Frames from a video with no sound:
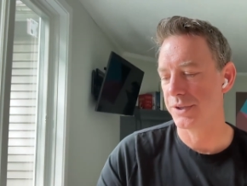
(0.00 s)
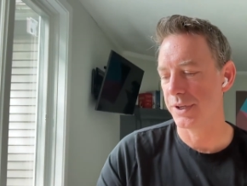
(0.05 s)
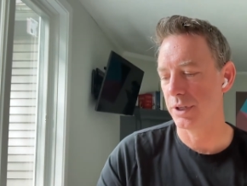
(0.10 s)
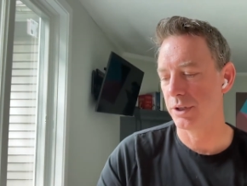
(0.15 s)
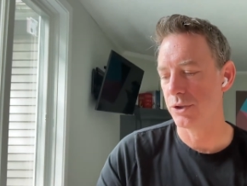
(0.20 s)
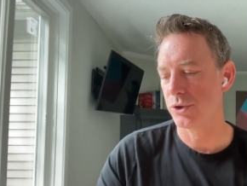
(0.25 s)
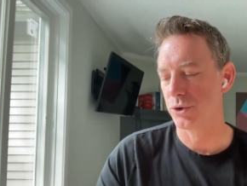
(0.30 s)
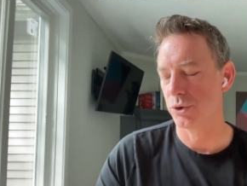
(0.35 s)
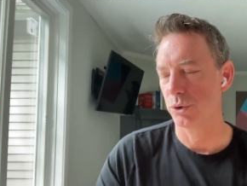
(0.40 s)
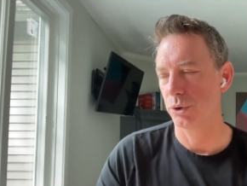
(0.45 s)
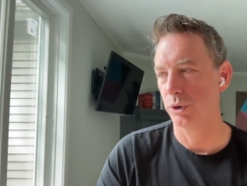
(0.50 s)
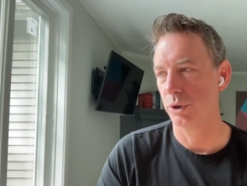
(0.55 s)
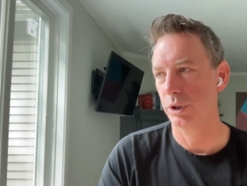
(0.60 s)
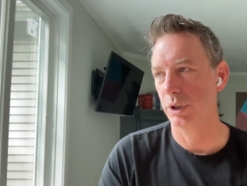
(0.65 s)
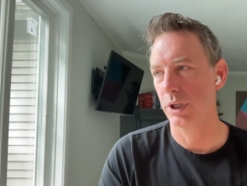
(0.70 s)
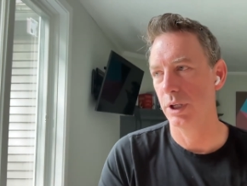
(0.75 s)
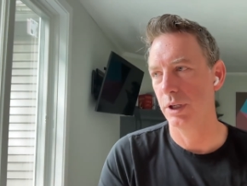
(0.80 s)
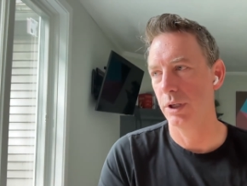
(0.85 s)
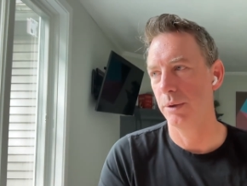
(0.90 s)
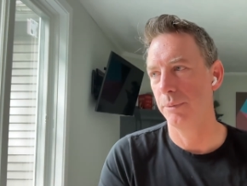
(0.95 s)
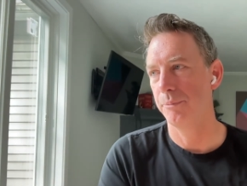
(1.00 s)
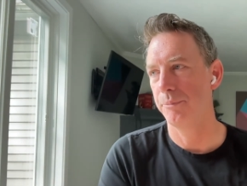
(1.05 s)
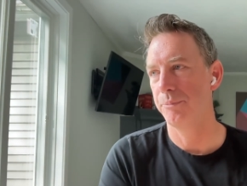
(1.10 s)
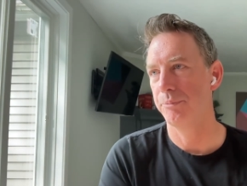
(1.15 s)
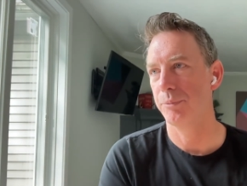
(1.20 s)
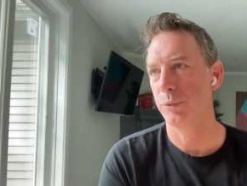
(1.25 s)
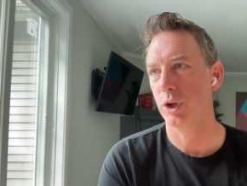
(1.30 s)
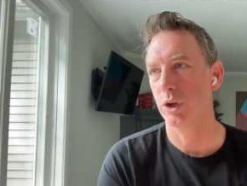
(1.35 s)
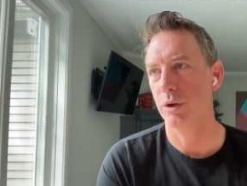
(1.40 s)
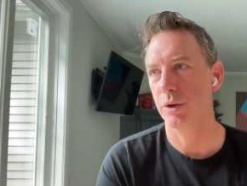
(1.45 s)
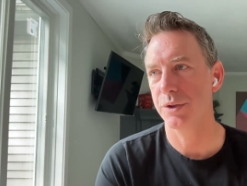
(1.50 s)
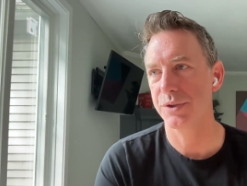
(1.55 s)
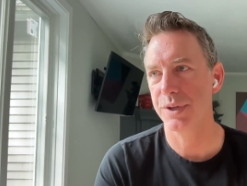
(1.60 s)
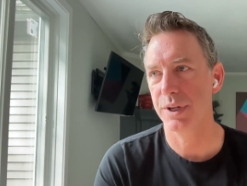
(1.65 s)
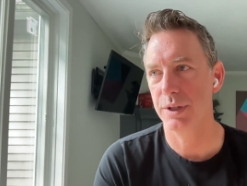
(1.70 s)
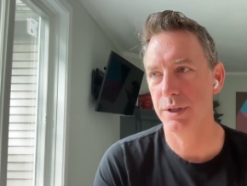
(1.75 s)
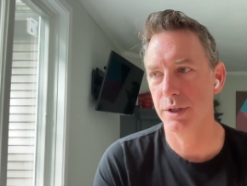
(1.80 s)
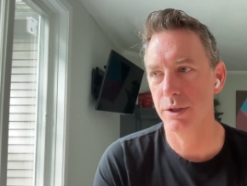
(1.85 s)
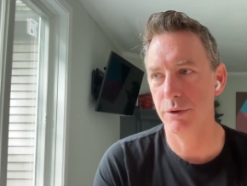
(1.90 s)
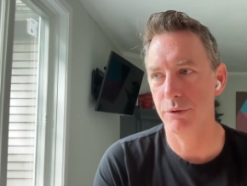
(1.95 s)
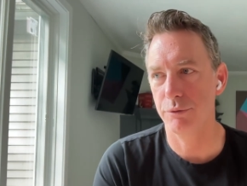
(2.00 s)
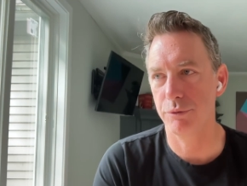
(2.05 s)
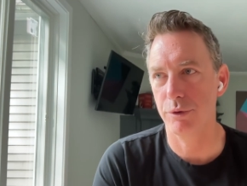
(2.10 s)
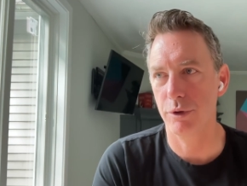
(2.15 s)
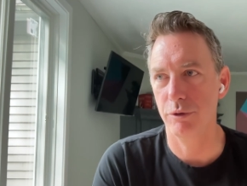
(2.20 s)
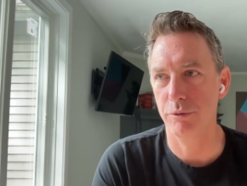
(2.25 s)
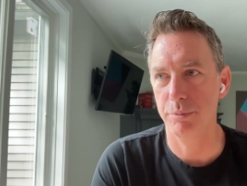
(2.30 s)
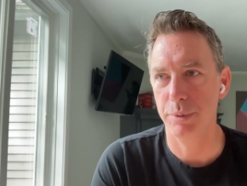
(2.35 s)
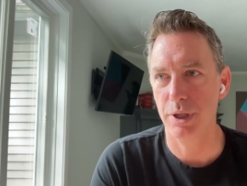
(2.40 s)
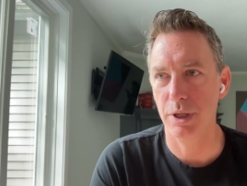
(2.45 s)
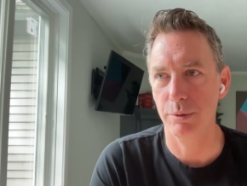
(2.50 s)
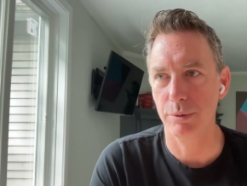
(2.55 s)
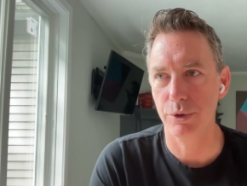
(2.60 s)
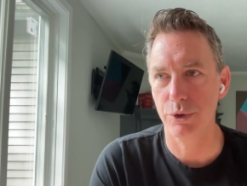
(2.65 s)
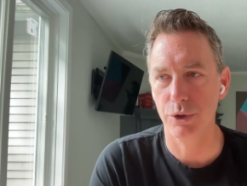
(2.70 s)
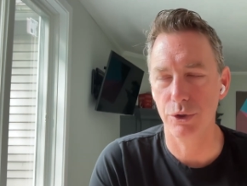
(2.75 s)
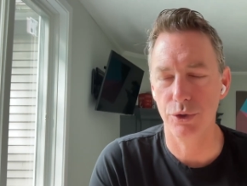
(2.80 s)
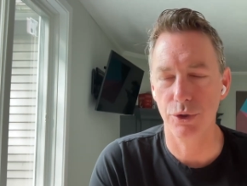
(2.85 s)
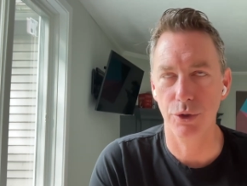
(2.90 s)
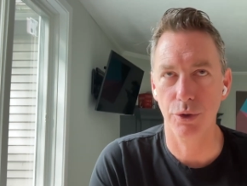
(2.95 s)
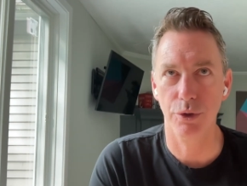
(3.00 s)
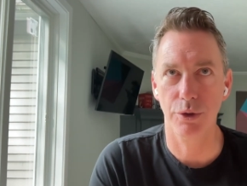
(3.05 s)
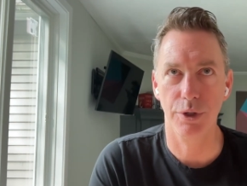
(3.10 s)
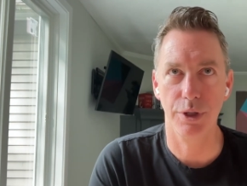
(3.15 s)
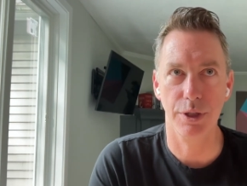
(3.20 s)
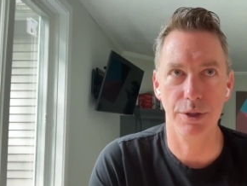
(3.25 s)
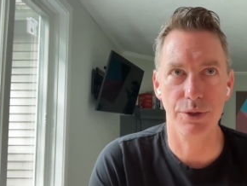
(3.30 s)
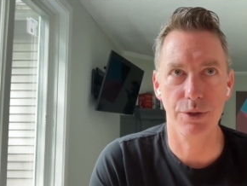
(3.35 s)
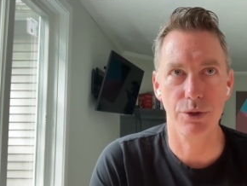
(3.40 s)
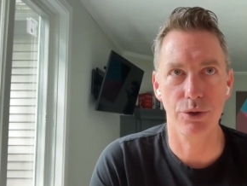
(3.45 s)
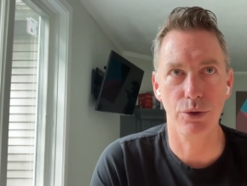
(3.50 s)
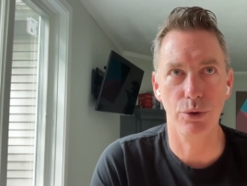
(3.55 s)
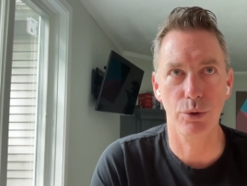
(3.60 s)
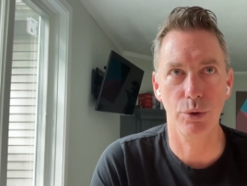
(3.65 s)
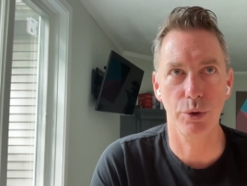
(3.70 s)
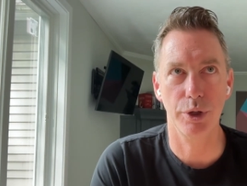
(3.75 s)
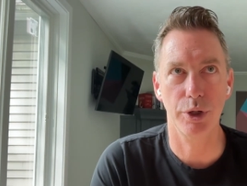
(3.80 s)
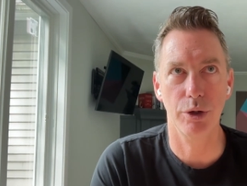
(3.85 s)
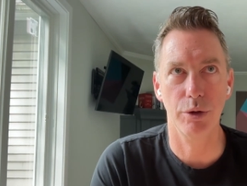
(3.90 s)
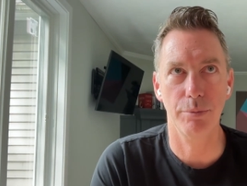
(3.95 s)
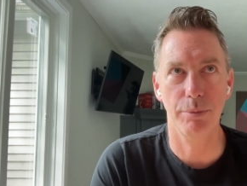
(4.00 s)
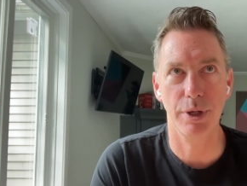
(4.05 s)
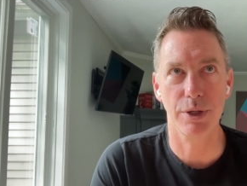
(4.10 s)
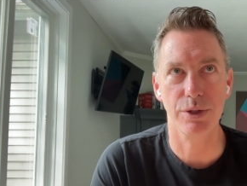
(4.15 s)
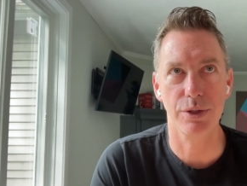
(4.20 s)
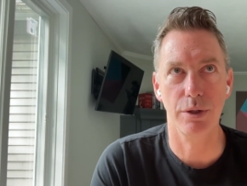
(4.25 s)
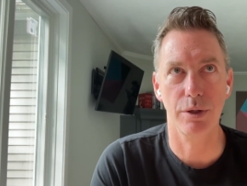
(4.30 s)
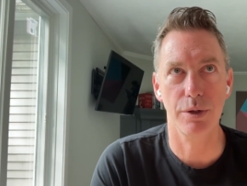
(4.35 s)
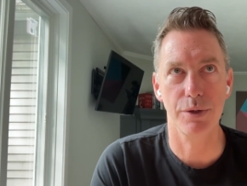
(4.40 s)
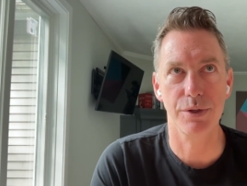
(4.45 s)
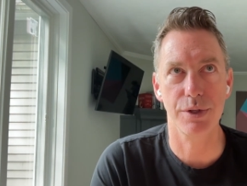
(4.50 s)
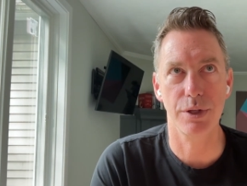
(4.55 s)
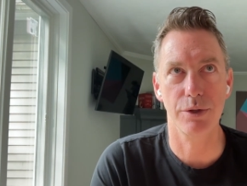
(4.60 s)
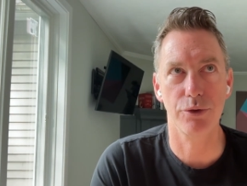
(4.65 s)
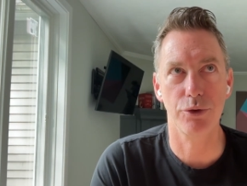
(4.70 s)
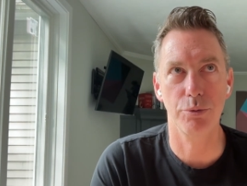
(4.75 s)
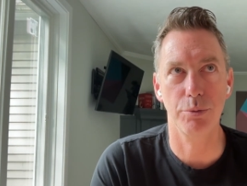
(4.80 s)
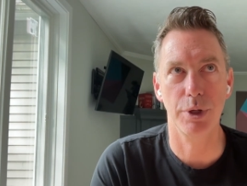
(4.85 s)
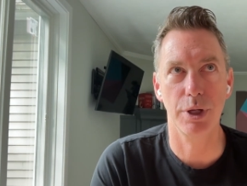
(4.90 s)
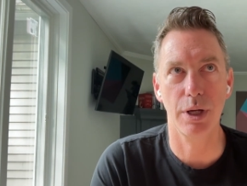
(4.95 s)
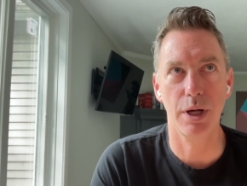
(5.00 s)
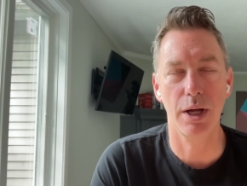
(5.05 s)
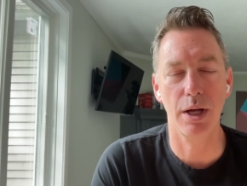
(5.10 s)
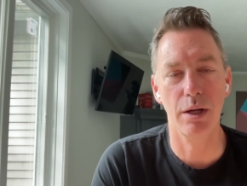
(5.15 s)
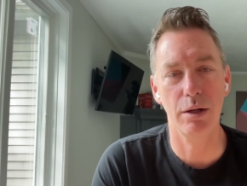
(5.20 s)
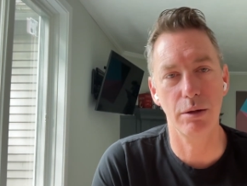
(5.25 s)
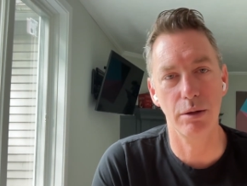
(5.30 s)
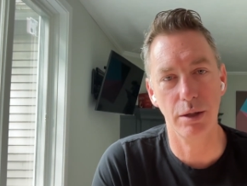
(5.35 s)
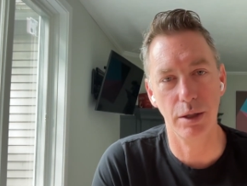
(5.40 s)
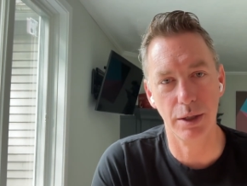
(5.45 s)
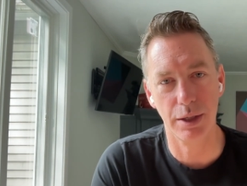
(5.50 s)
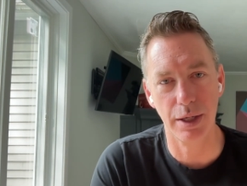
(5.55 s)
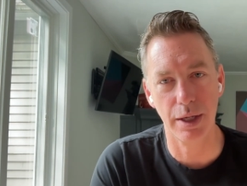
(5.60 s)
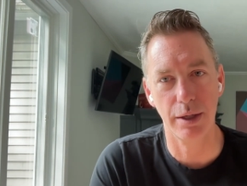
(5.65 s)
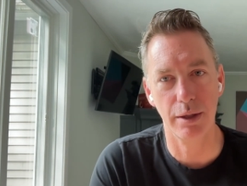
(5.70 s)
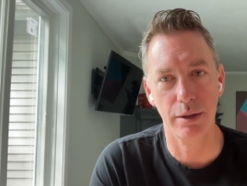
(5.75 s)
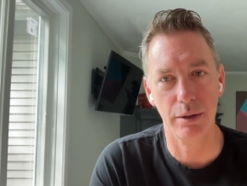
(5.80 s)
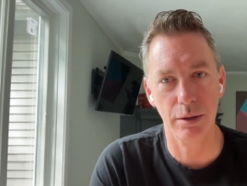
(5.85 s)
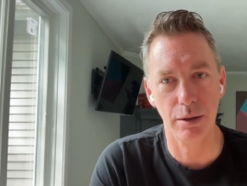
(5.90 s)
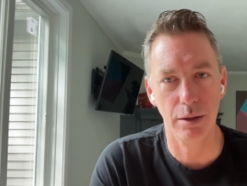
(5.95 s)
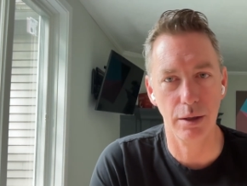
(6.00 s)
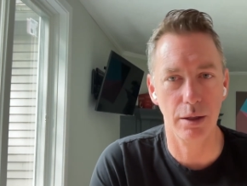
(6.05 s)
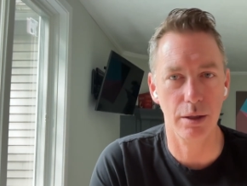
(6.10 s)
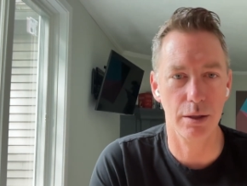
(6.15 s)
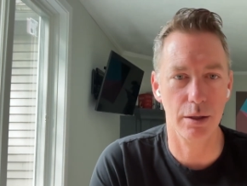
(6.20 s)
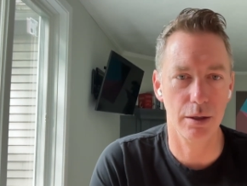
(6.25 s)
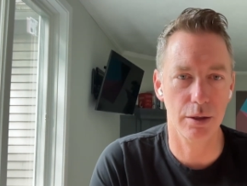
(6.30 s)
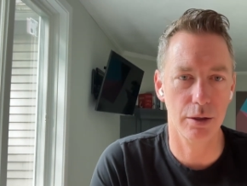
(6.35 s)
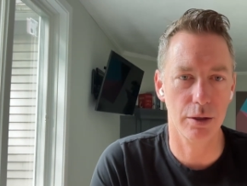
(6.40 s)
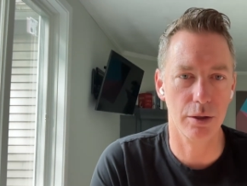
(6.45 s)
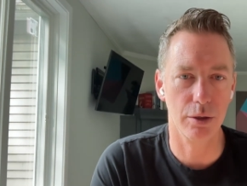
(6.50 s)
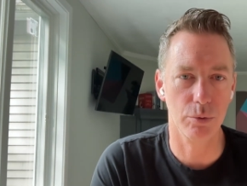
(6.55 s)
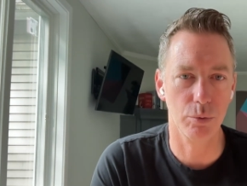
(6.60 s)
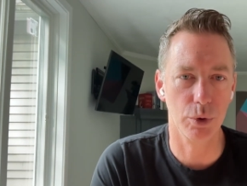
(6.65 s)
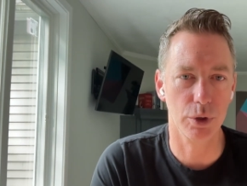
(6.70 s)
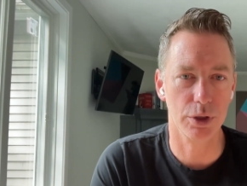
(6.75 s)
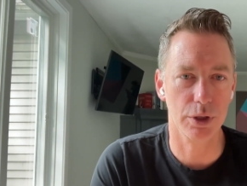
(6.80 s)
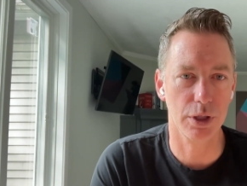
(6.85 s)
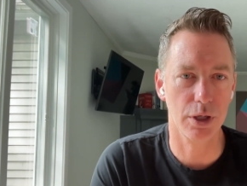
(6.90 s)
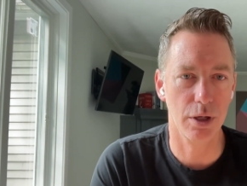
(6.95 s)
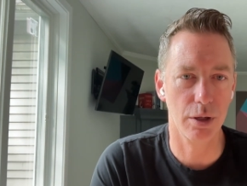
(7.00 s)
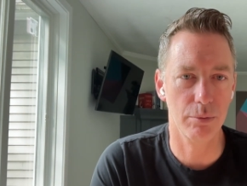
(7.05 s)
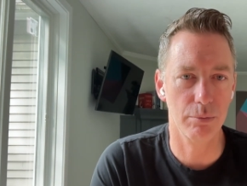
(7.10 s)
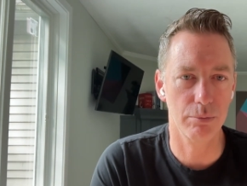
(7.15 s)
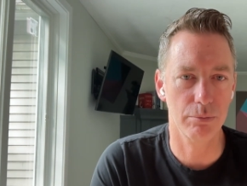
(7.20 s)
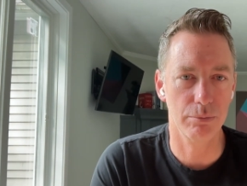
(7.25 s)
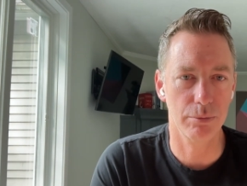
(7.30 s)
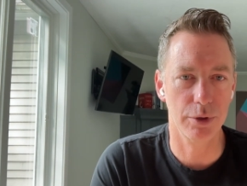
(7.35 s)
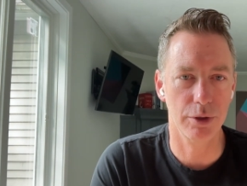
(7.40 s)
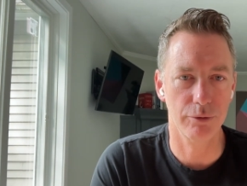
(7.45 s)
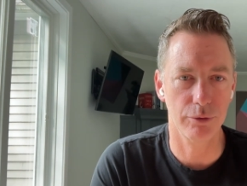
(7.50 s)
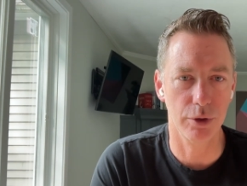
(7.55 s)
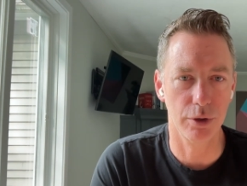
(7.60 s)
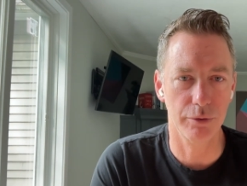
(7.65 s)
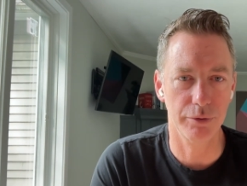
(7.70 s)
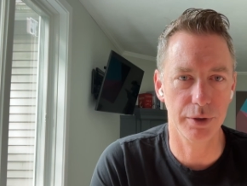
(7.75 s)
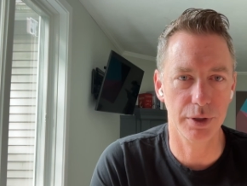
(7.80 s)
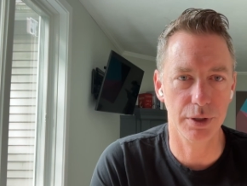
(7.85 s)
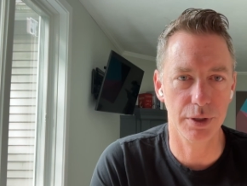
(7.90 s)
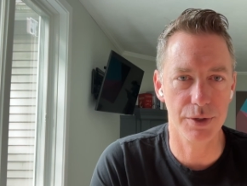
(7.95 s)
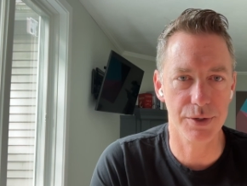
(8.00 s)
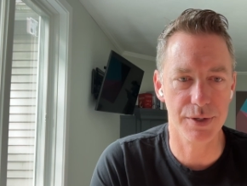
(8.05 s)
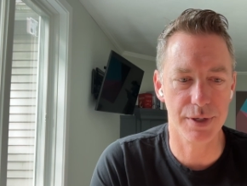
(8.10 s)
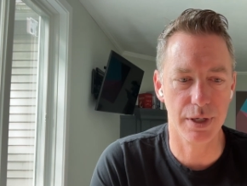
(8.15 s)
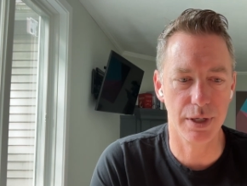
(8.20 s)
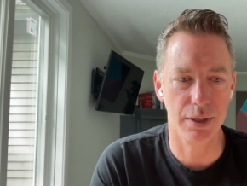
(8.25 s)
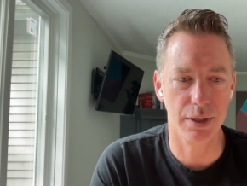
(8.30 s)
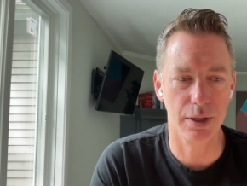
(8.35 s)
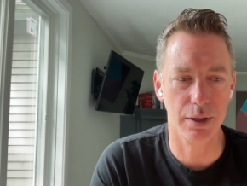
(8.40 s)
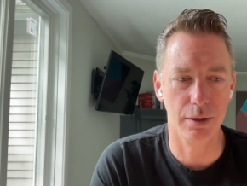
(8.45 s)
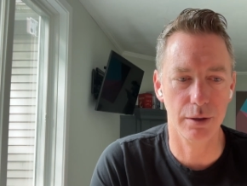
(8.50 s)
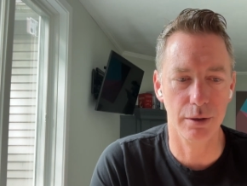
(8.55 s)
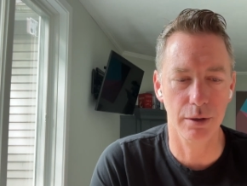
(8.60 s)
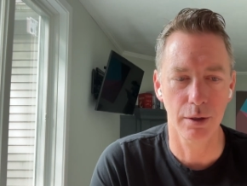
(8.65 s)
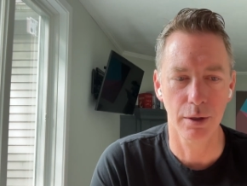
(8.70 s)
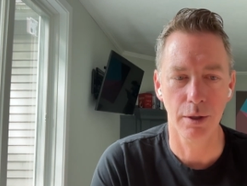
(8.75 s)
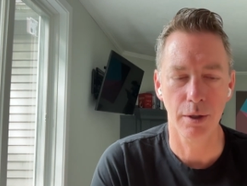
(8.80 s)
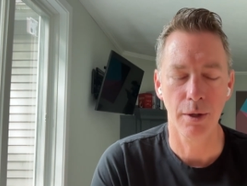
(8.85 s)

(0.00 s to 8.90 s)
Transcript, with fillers: second tool, um, you know, this idea of, of being able to turn things into audio makes a lot of sense for me. I again, uh, a lot of the work that I'm involved in is taking